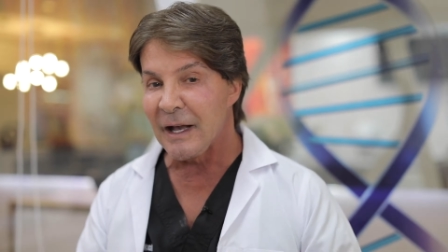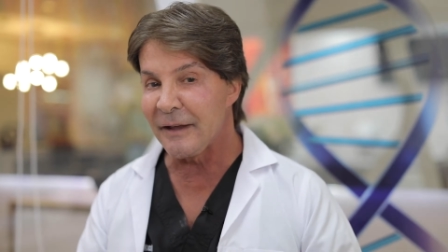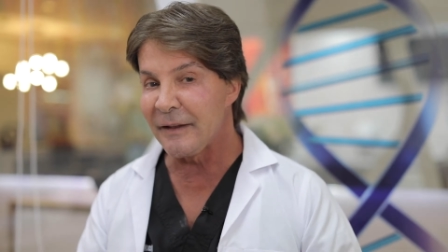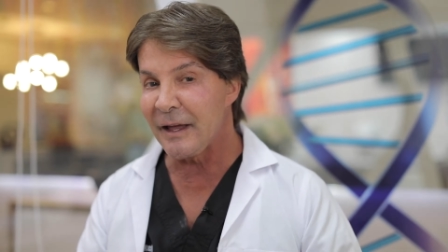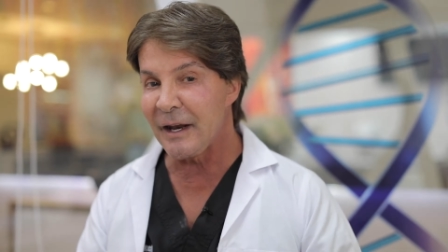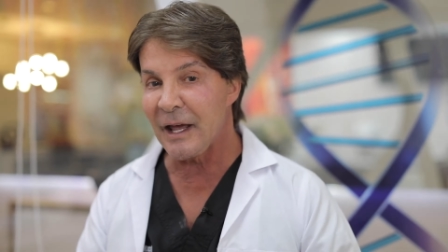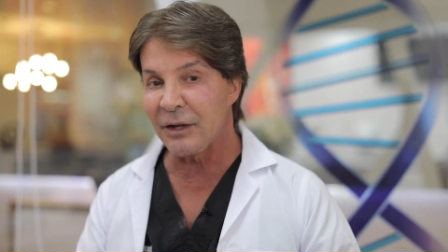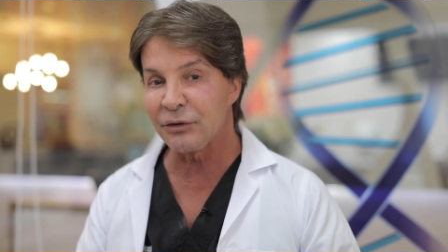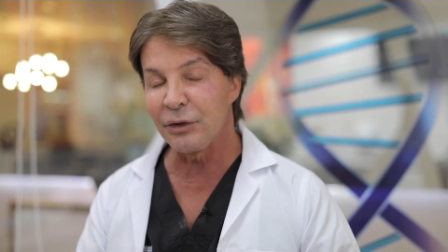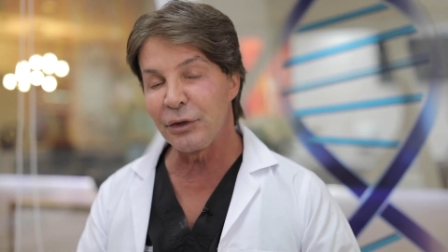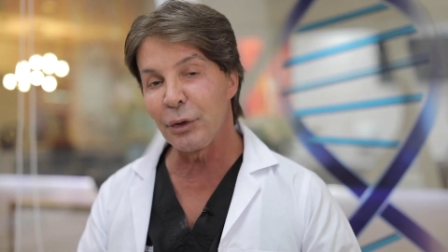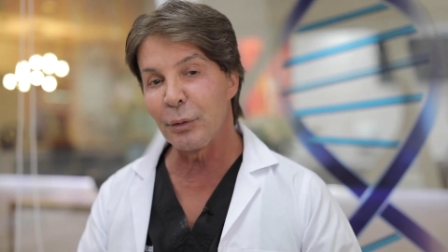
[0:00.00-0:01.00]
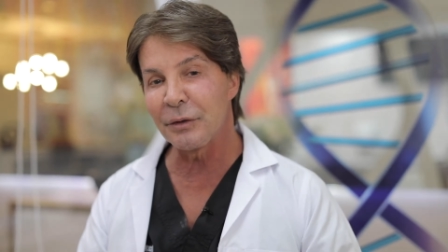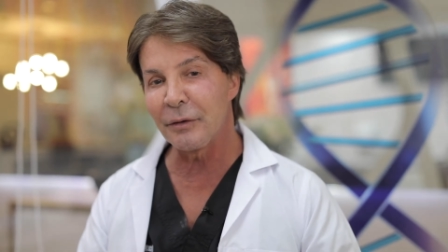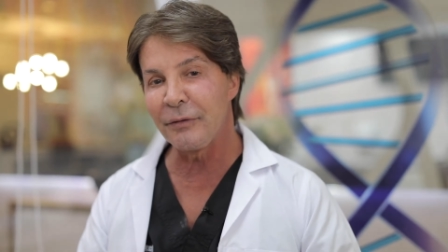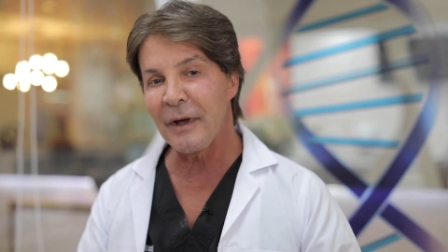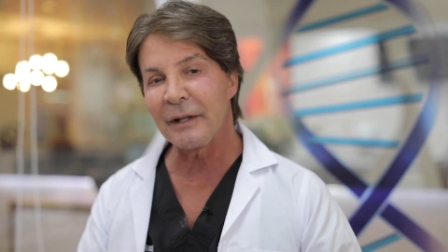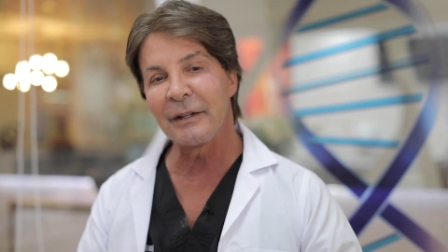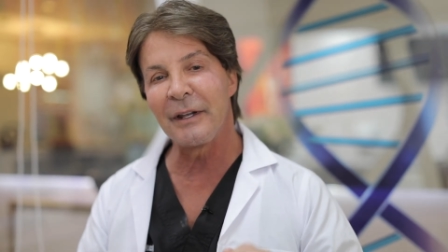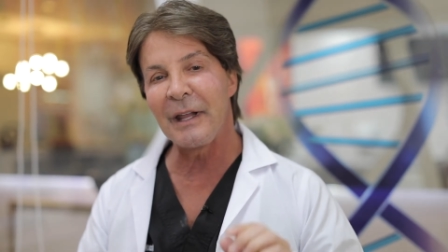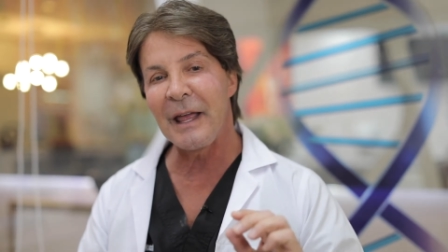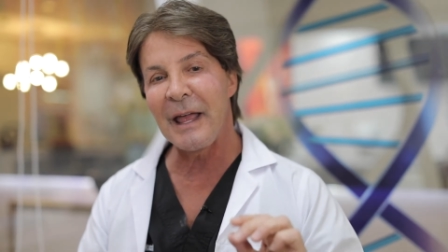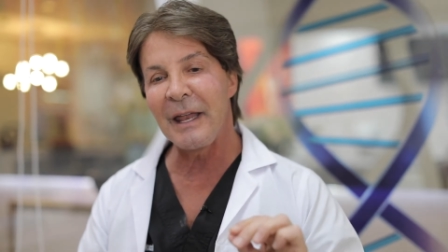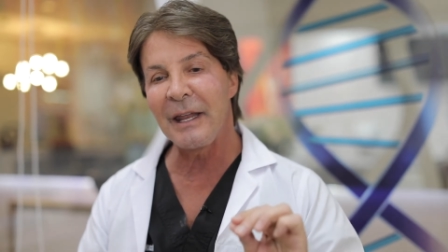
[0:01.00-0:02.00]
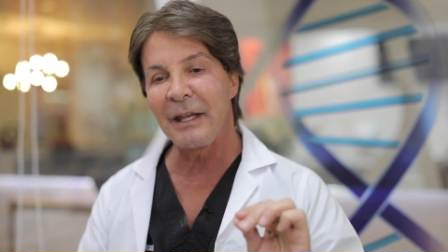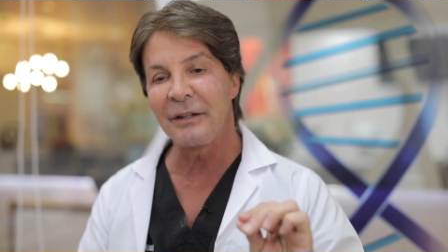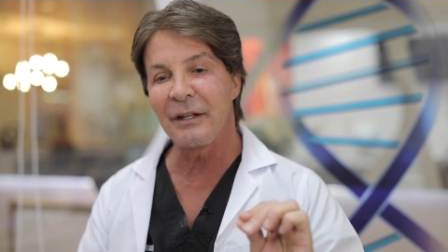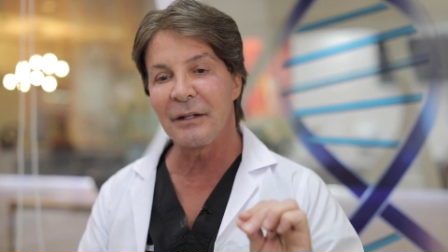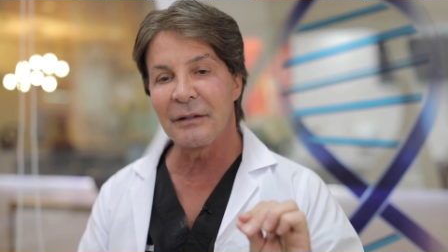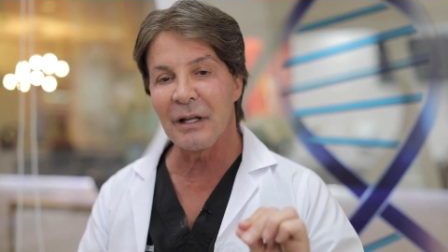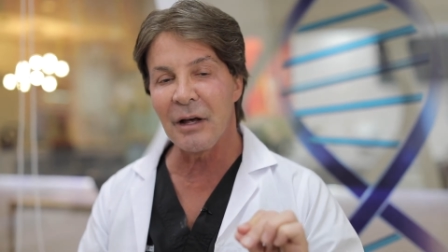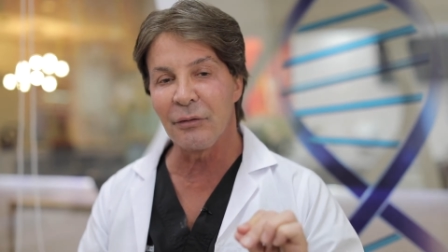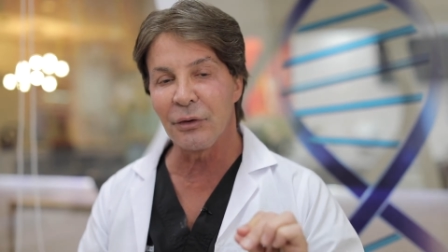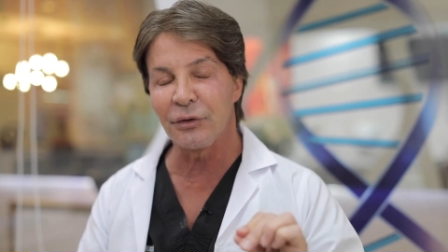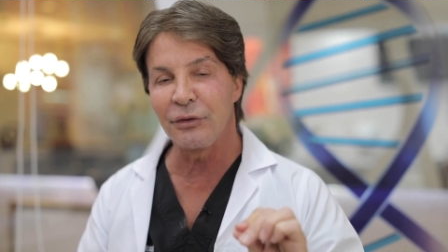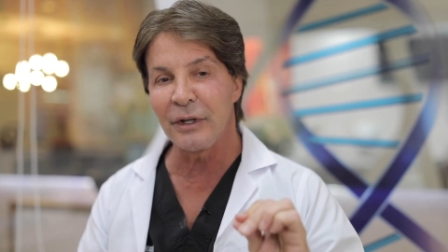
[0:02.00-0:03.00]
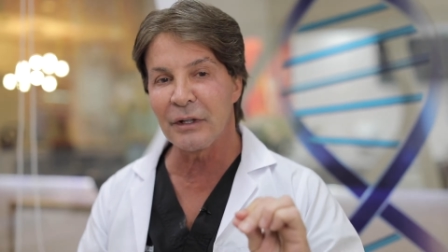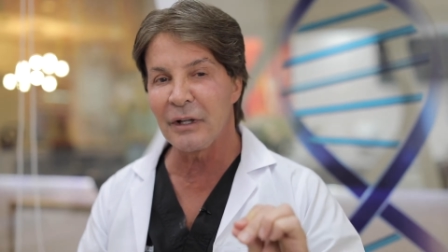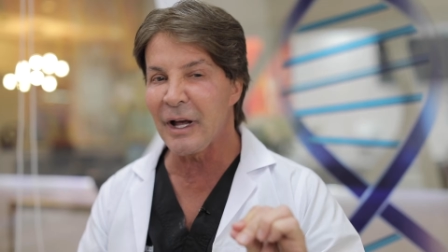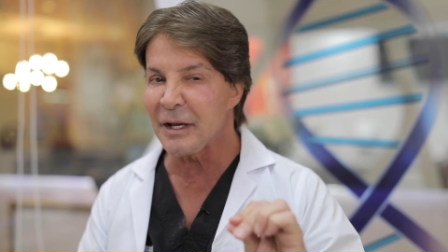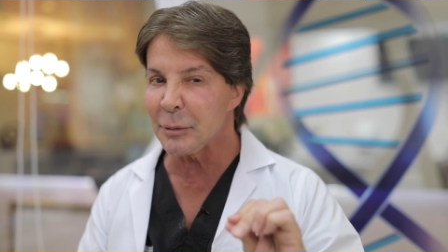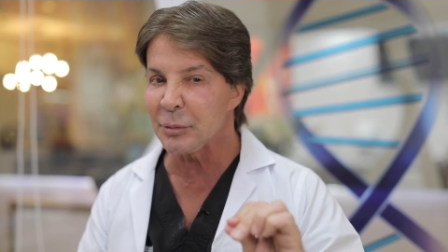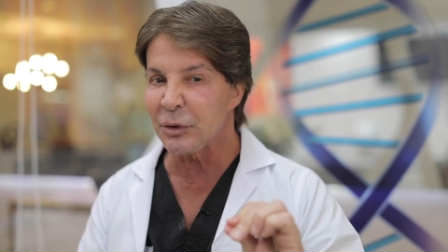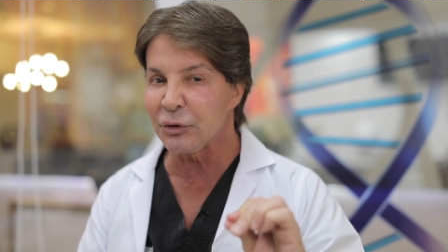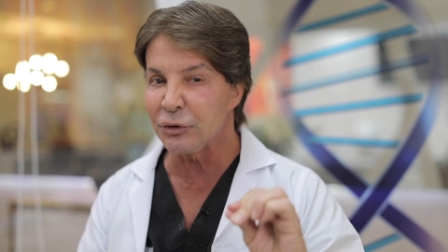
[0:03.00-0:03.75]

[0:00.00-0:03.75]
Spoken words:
and that has to do with the fact that NAD levels decline up to